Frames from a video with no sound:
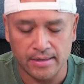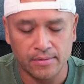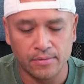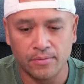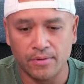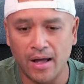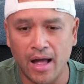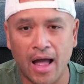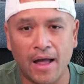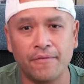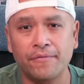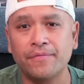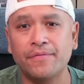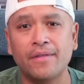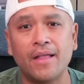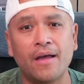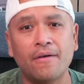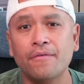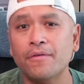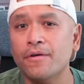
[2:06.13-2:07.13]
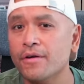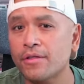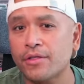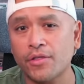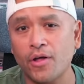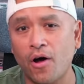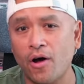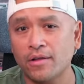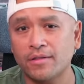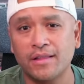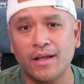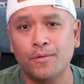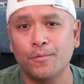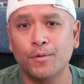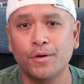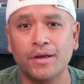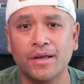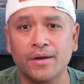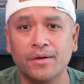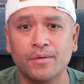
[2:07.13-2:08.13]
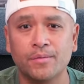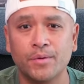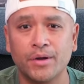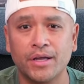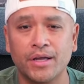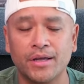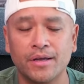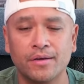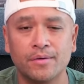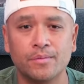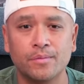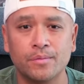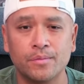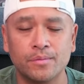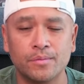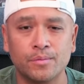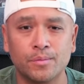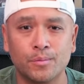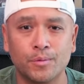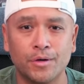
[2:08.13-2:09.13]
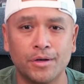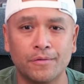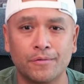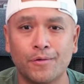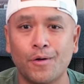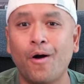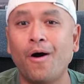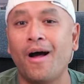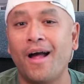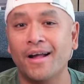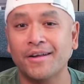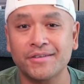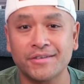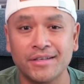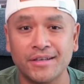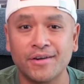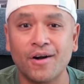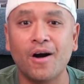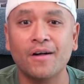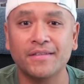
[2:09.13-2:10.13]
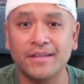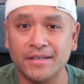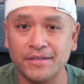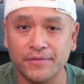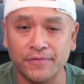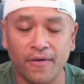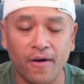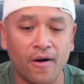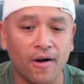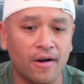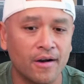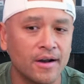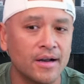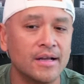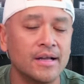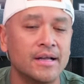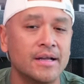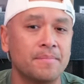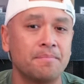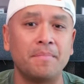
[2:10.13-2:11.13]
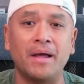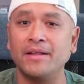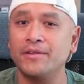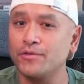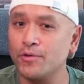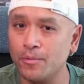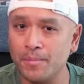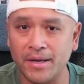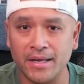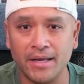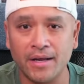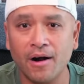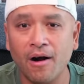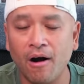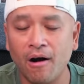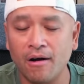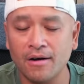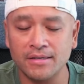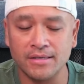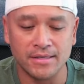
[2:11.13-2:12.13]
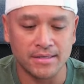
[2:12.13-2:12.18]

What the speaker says: I've never thought that we would have actually gone this far, made so many cars.